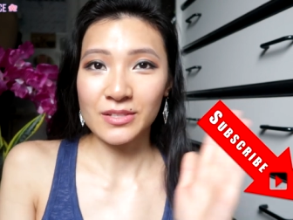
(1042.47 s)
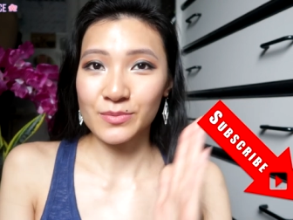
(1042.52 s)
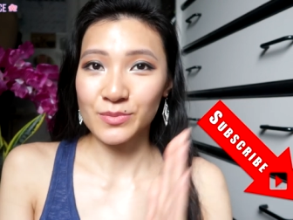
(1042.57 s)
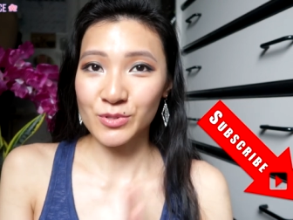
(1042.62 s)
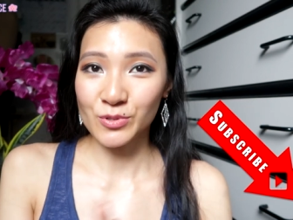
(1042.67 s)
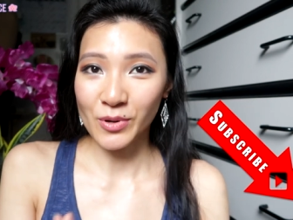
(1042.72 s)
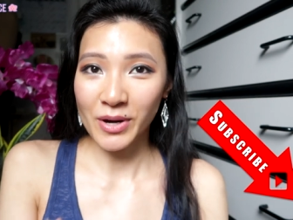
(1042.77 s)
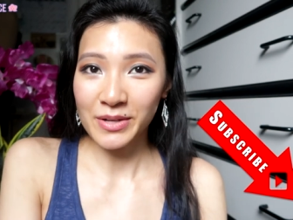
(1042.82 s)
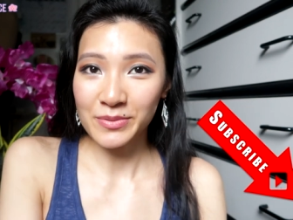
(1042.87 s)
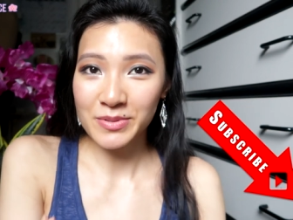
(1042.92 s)

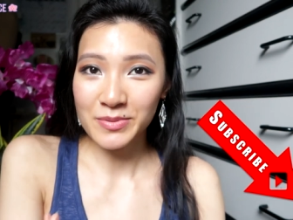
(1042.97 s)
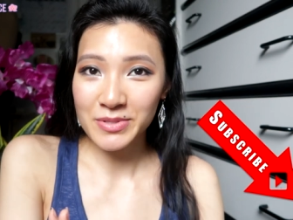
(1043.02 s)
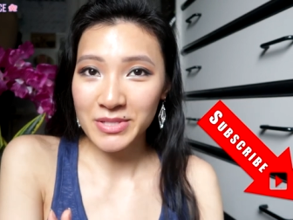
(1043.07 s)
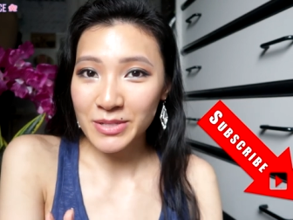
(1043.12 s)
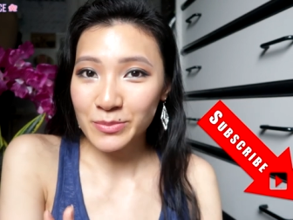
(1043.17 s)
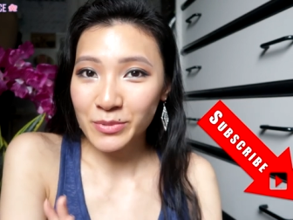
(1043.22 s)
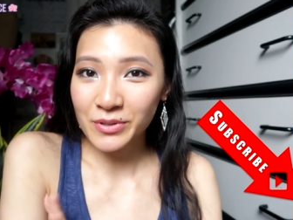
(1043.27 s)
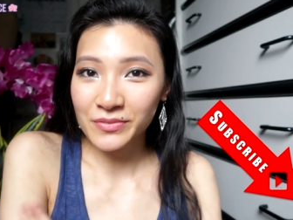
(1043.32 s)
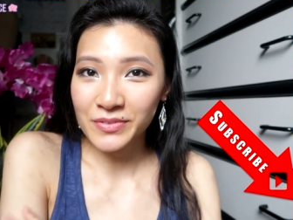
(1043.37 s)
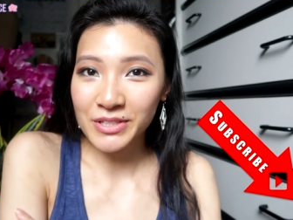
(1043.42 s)
Subscribe to
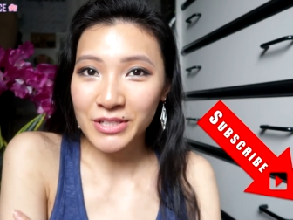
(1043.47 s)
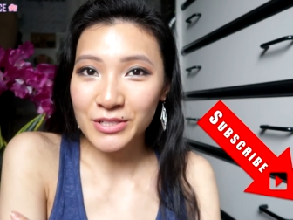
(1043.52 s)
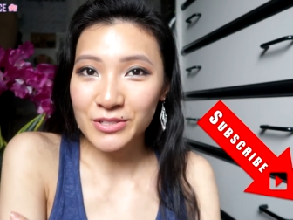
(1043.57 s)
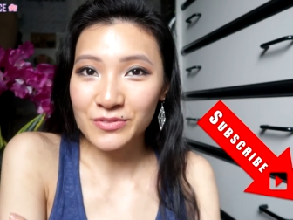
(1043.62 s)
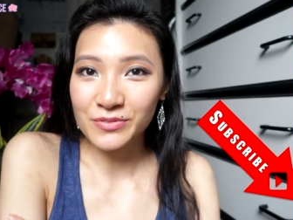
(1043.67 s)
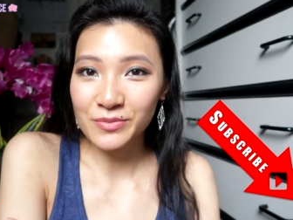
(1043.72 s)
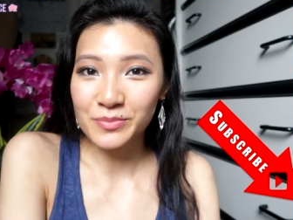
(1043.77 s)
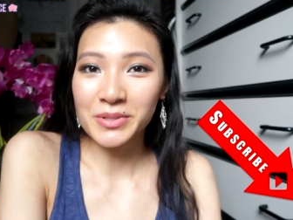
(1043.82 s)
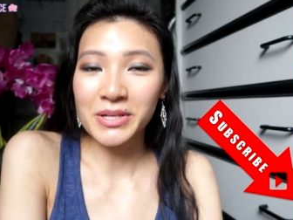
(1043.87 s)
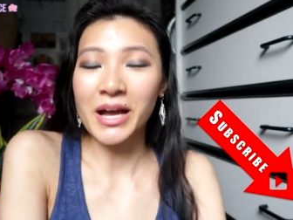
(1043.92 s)
see more
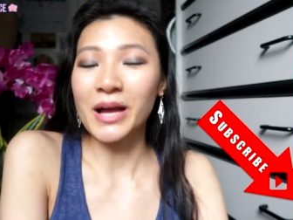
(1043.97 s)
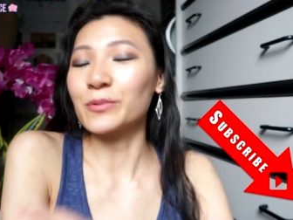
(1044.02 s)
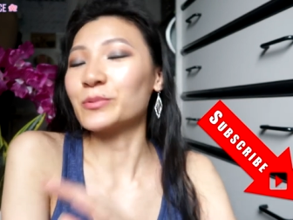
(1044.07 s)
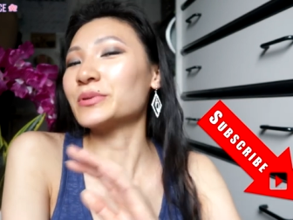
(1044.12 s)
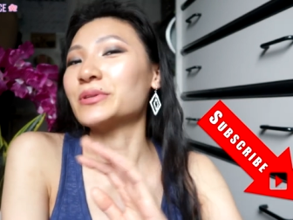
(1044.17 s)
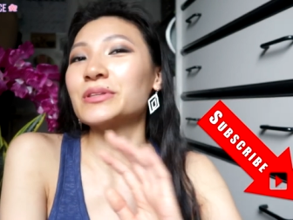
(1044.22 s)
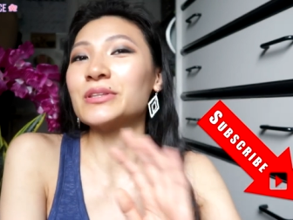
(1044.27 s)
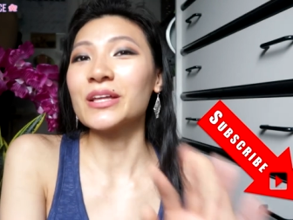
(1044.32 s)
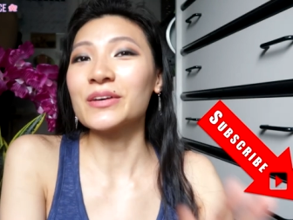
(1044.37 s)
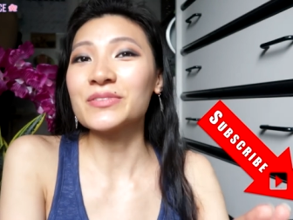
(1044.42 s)
videos from me. I
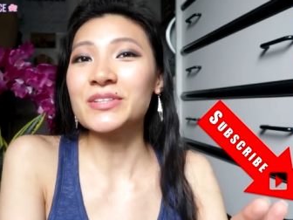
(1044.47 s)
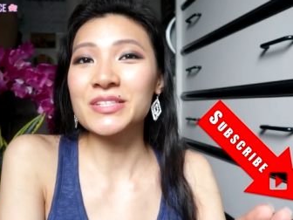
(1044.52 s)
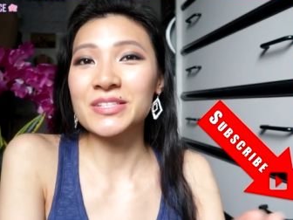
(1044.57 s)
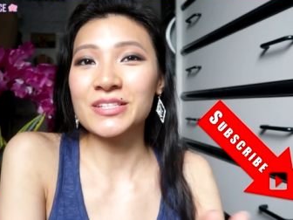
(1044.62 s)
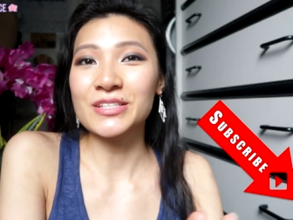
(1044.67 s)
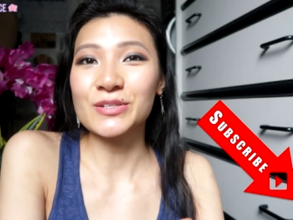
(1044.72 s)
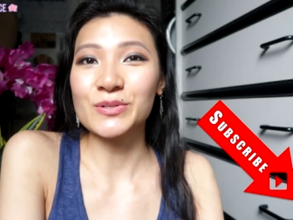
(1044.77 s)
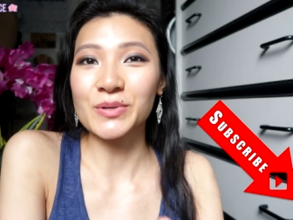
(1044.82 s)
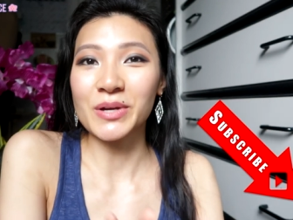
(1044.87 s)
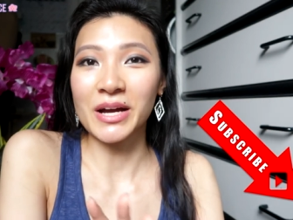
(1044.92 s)
will love to
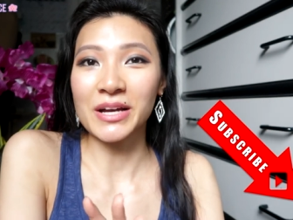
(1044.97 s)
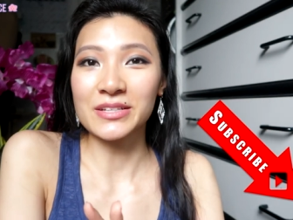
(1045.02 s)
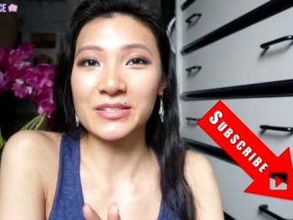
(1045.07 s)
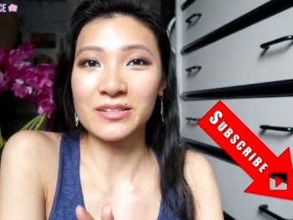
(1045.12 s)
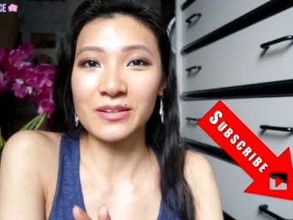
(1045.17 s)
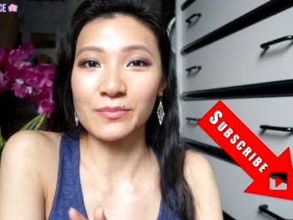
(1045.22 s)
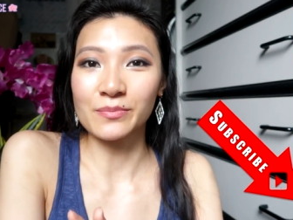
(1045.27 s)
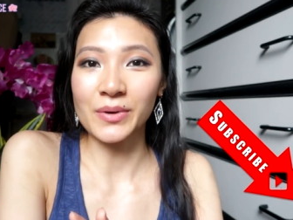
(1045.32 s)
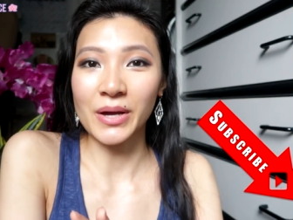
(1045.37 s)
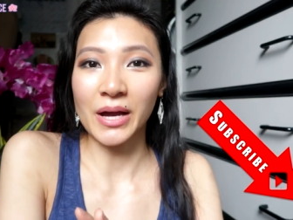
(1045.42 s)
see you guys
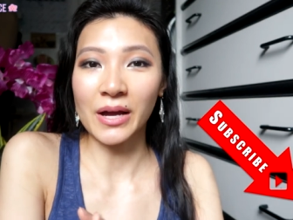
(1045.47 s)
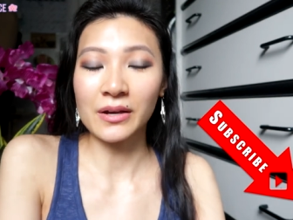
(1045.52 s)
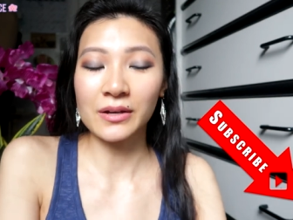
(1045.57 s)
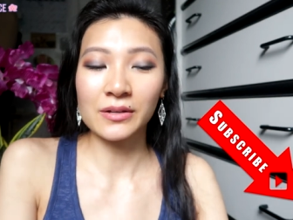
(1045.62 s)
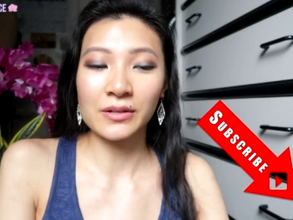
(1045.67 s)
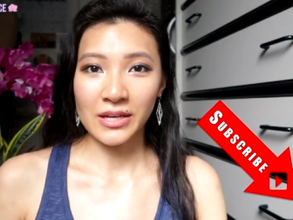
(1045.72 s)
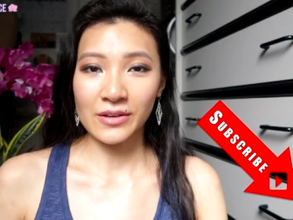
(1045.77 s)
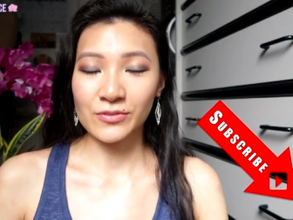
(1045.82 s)
come back.